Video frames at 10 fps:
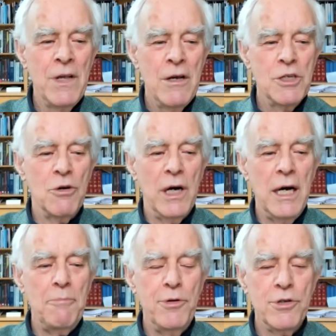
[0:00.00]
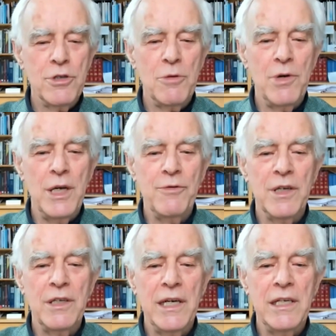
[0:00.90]
So I personally believe
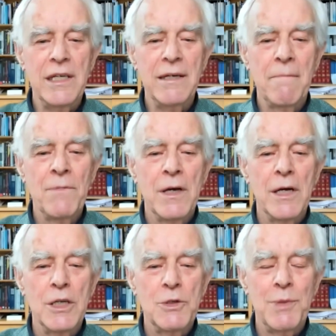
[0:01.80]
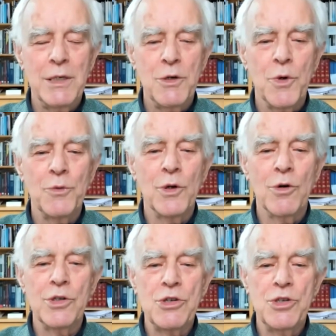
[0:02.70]
that DNA, especially what we
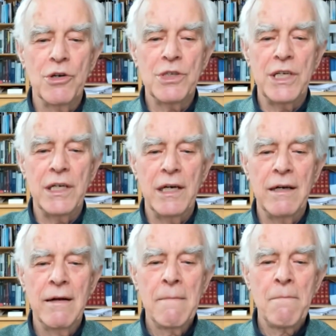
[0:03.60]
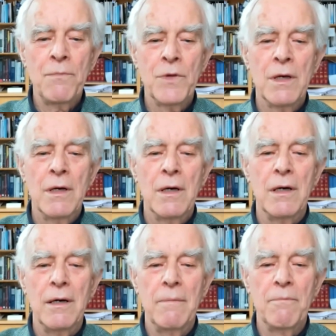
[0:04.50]
call the junk DNA,
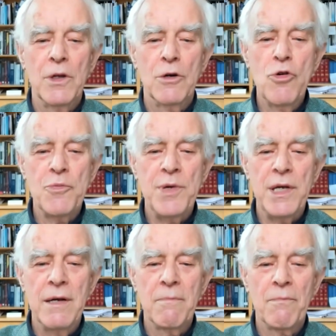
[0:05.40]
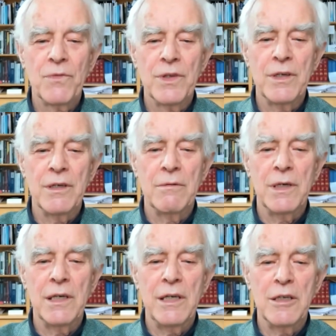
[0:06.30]
uh, could be the,
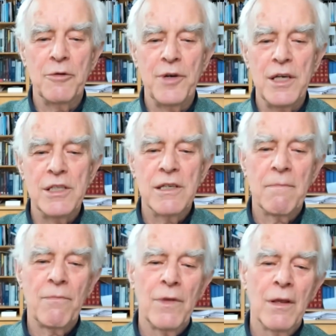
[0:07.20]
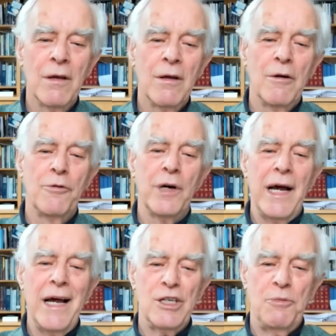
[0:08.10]
an interface for
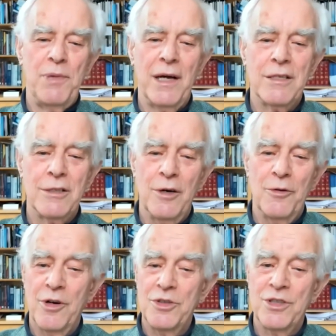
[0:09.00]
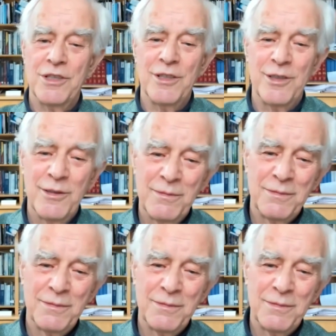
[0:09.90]
aspects of consciousness.